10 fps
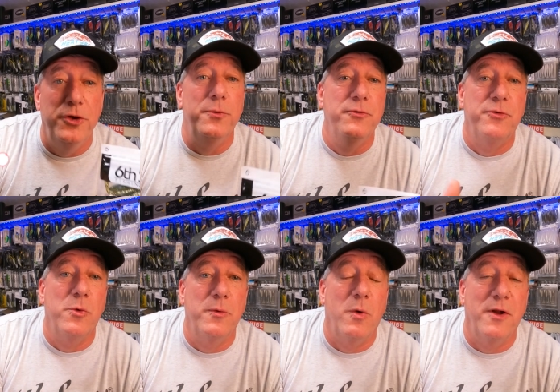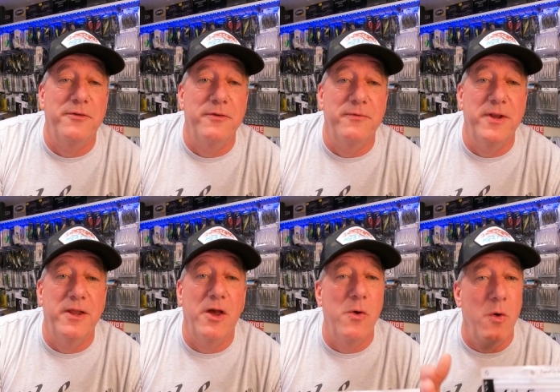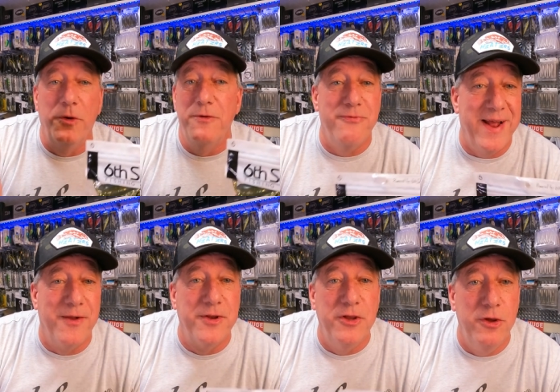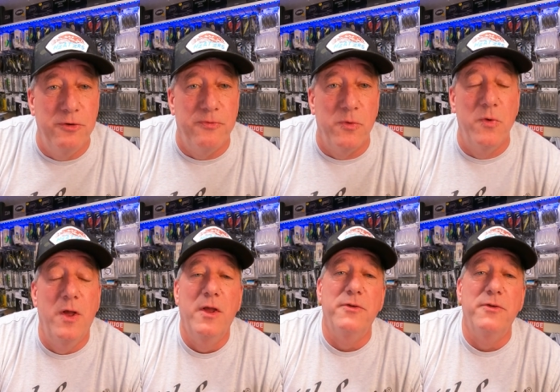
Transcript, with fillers: you enjoyed watching the video or you found it useful,